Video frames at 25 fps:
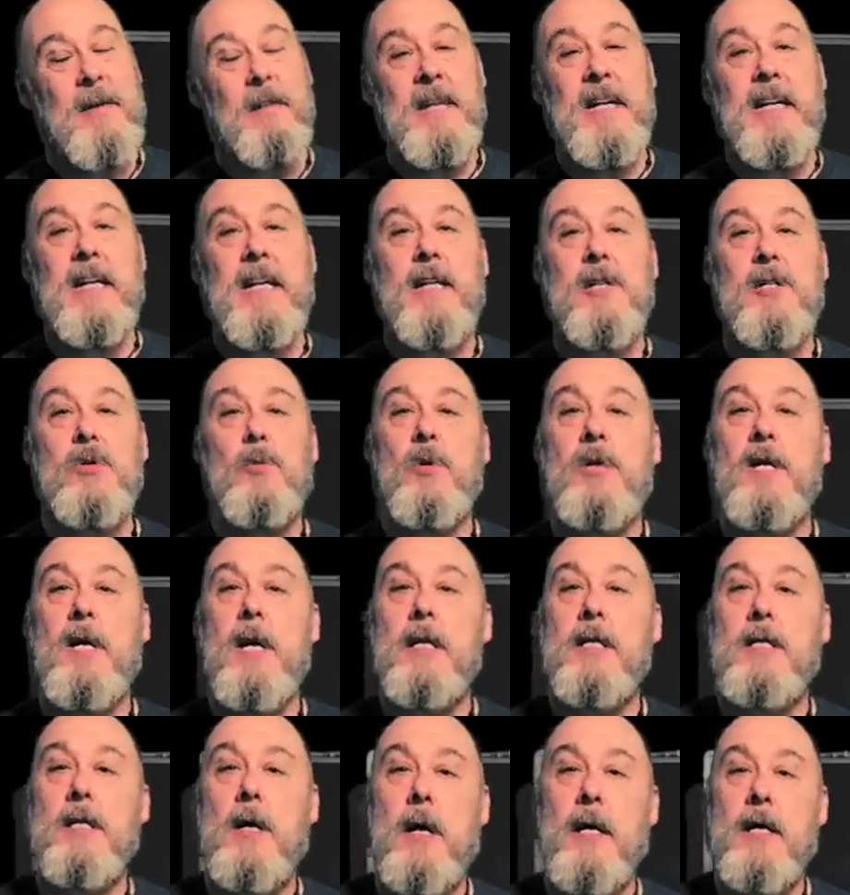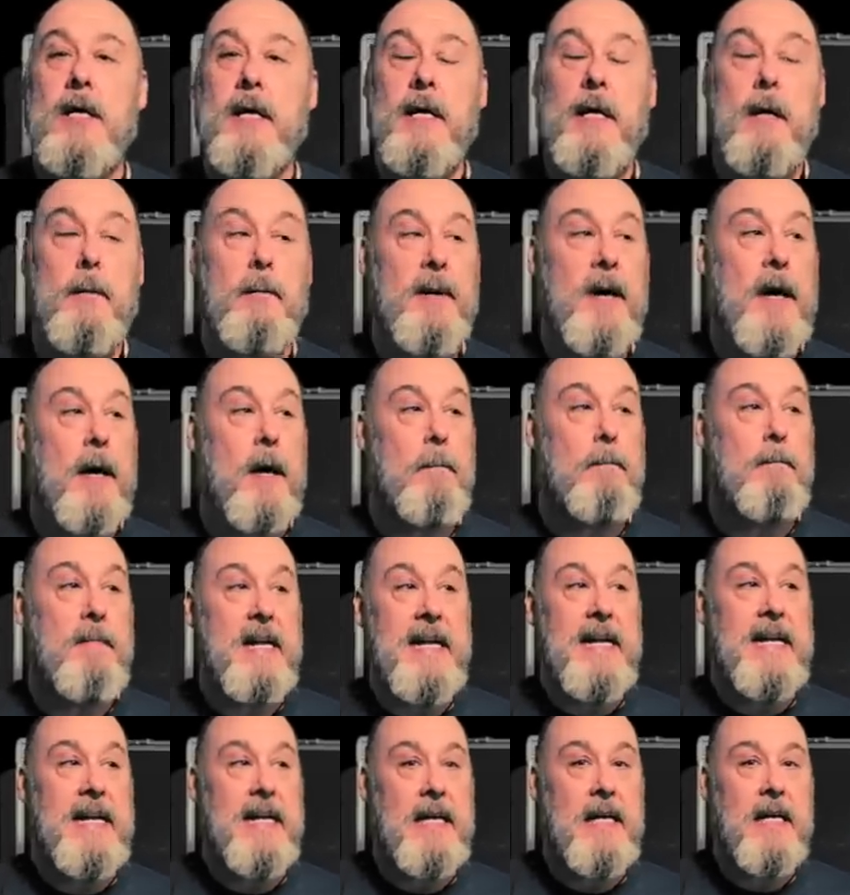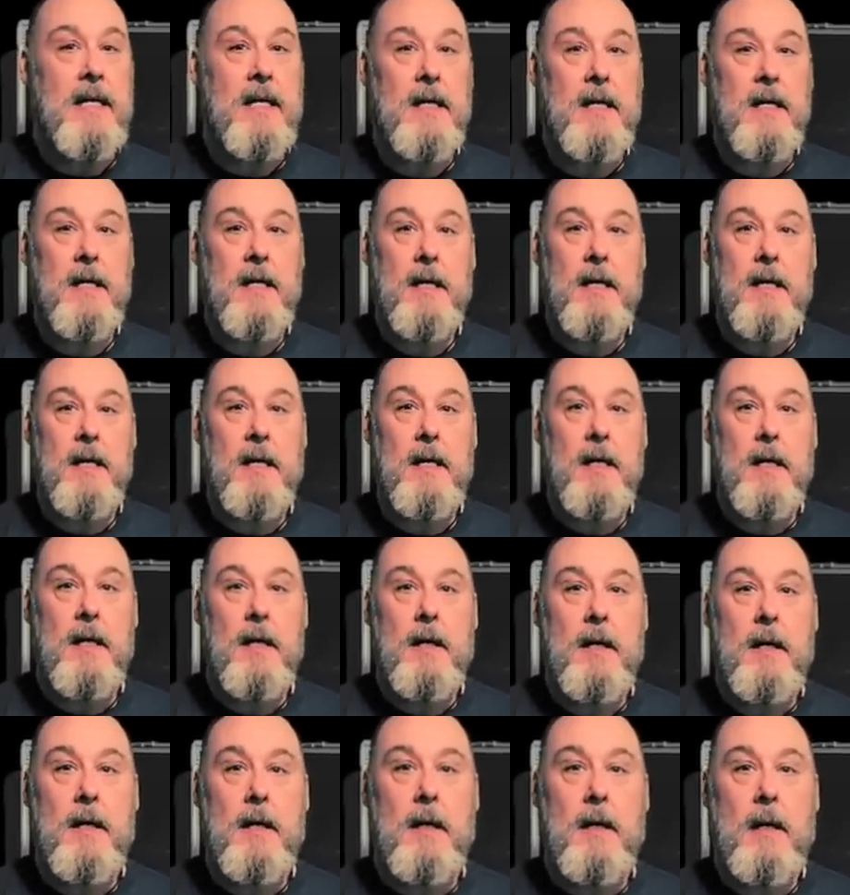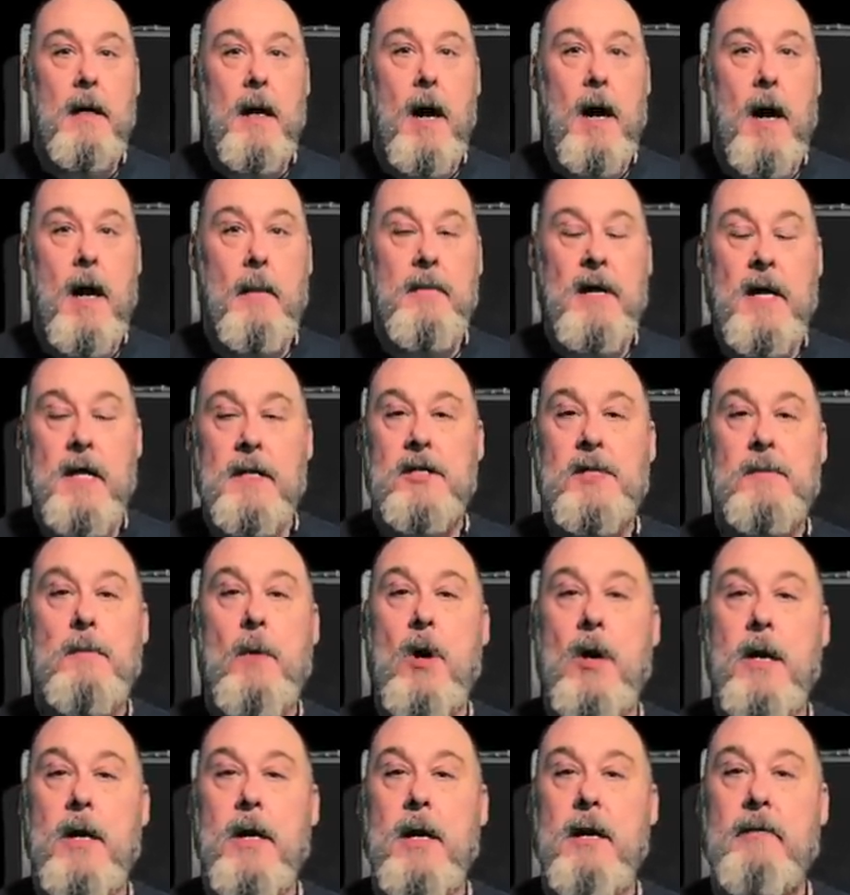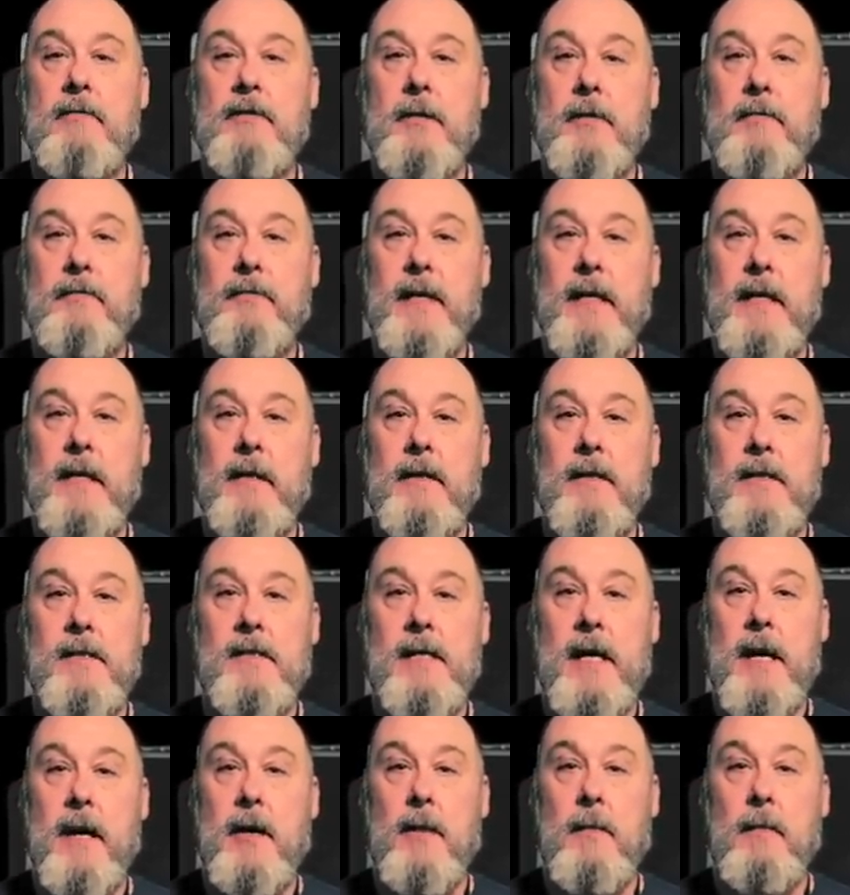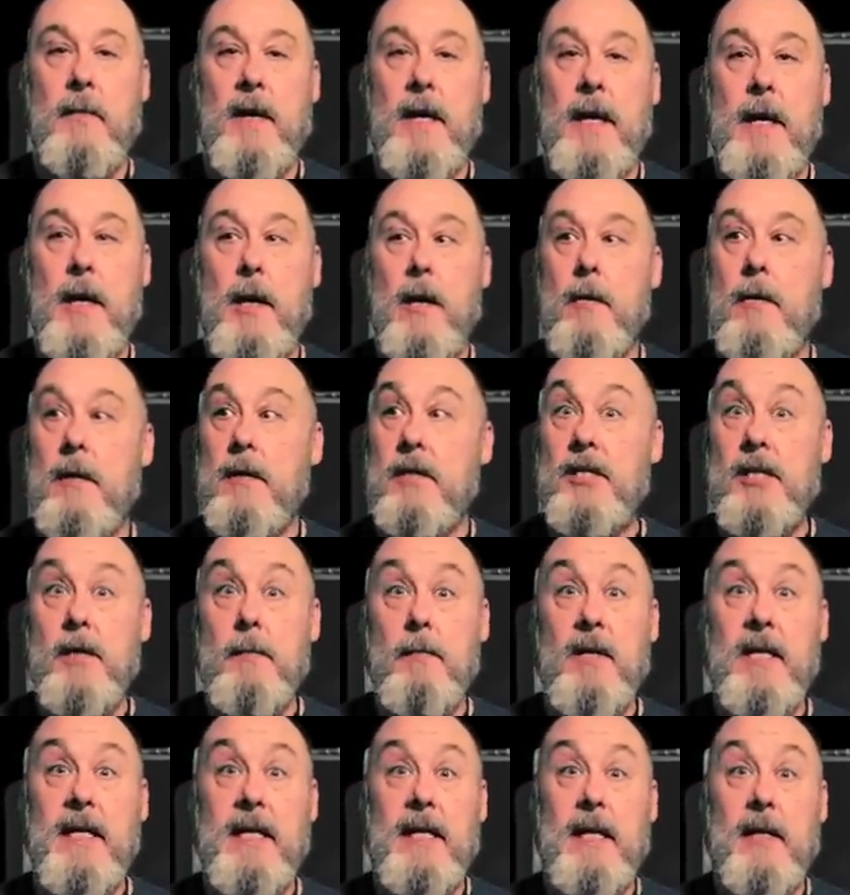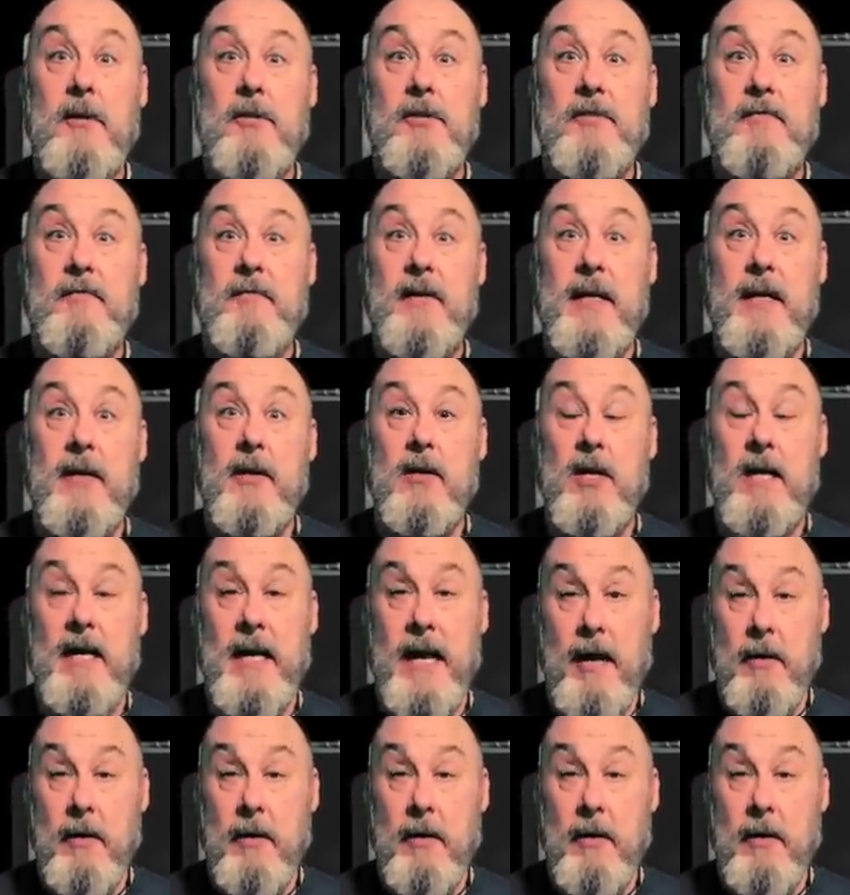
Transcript: Because we're not talking about me. I'm not smart enough to figure this out on my own. Somebody else figured it